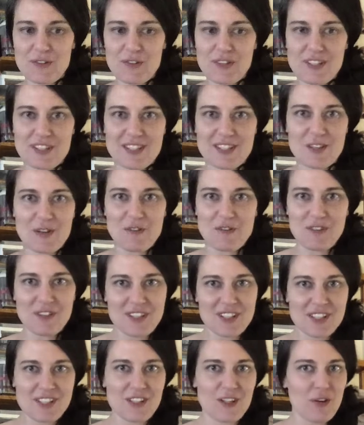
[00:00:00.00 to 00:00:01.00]
This is
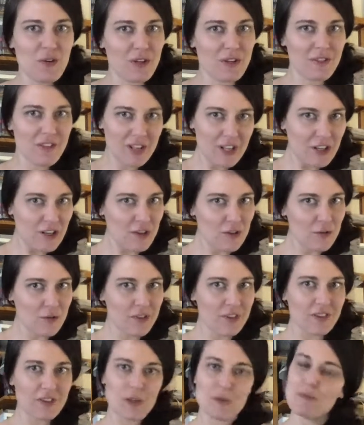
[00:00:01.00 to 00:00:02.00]
hopefully just a quick video
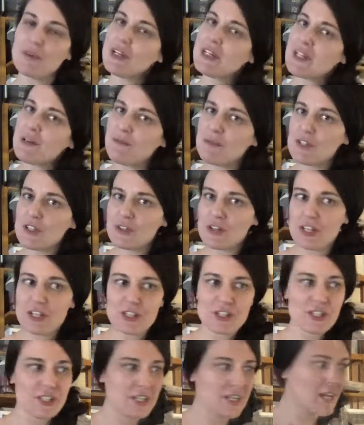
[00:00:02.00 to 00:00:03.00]
with a little bit of
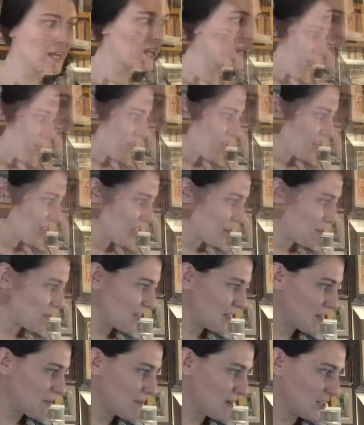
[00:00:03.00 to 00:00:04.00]
demonstration. I'm
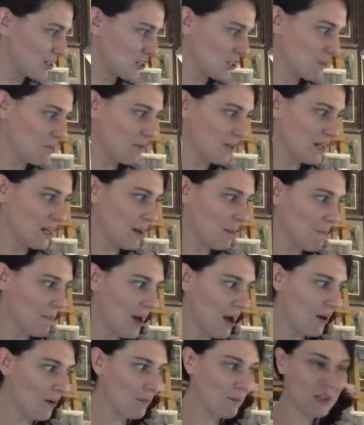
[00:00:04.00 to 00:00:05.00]
going to mention a bit
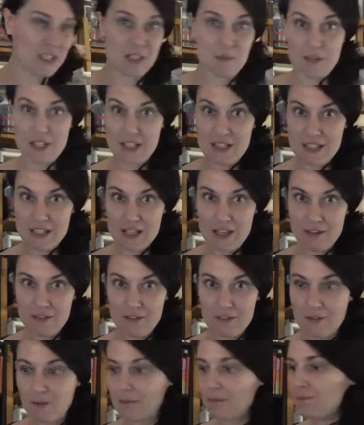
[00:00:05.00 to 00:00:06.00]
about mixed media stuff.
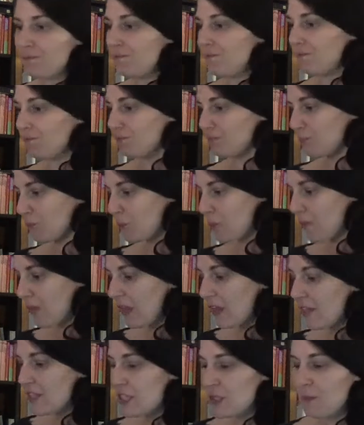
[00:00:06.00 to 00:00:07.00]

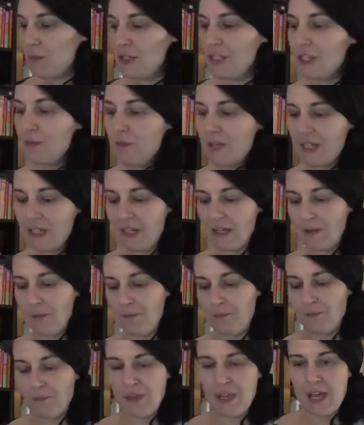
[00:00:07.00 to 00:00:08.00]
So mixed media,
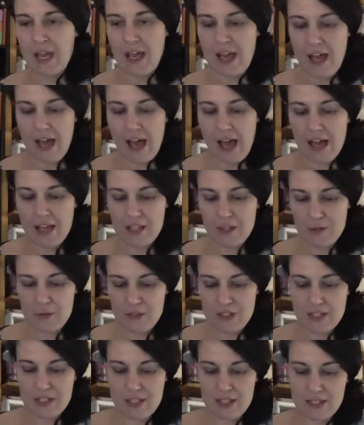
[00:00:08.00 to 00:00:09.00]
I
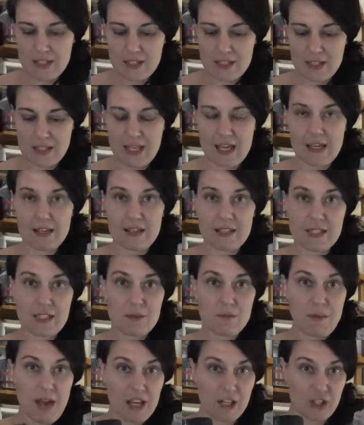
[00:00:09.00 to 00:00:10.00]
use things like, this
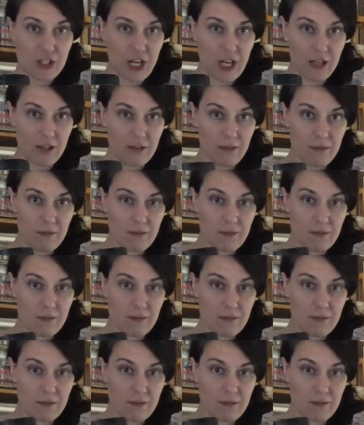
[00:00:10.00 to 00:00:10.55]
is matte gel,